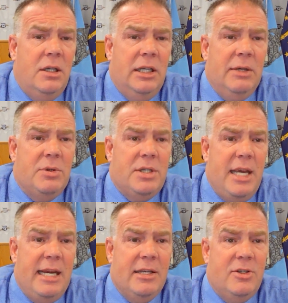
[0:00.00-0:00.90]
it was
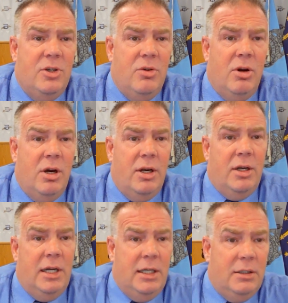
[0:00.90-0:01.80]
taken to
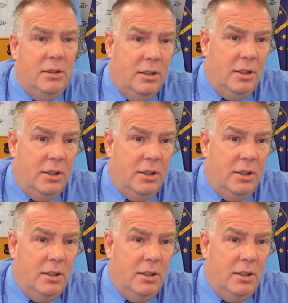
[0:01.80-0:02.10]
our